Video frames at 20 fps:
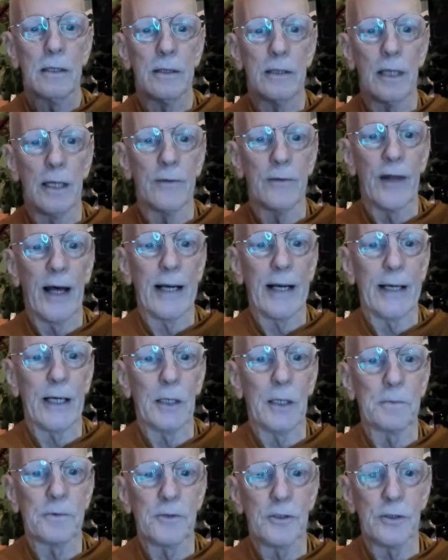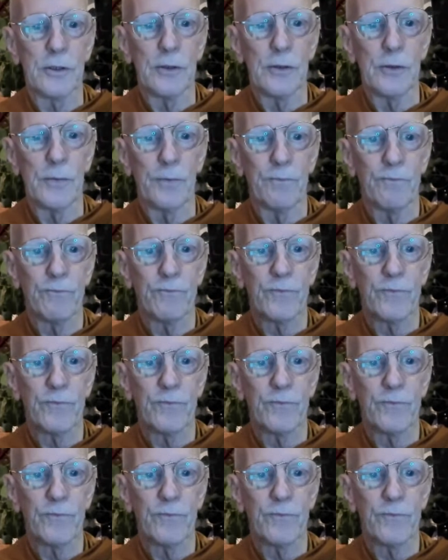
then that helps to